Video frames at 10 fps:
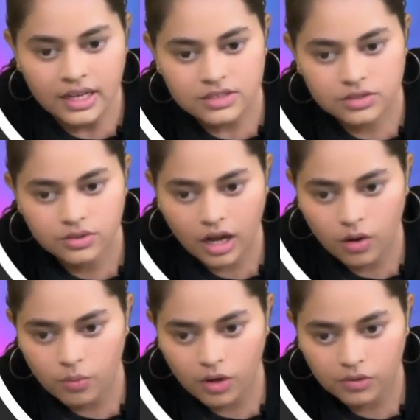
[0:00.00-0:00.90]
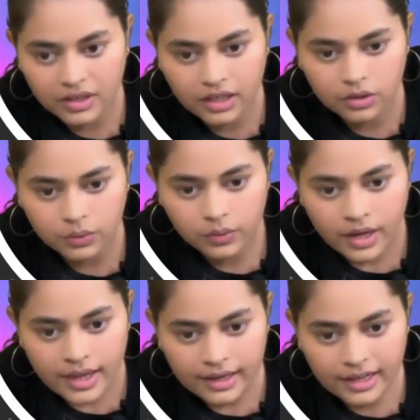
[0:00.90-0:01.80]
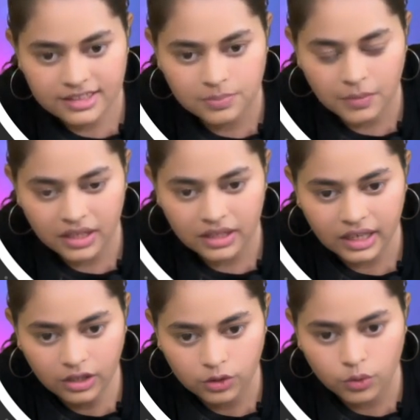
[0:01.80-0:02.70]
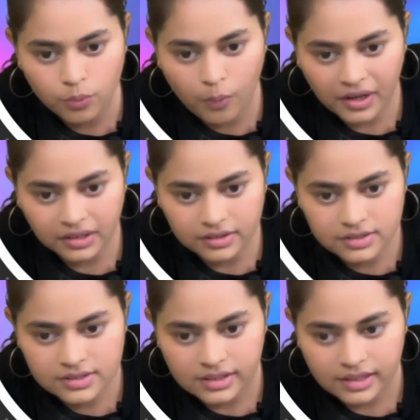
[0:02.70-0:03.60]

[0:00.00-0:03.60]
So now what we can do, let's maintain two pointers.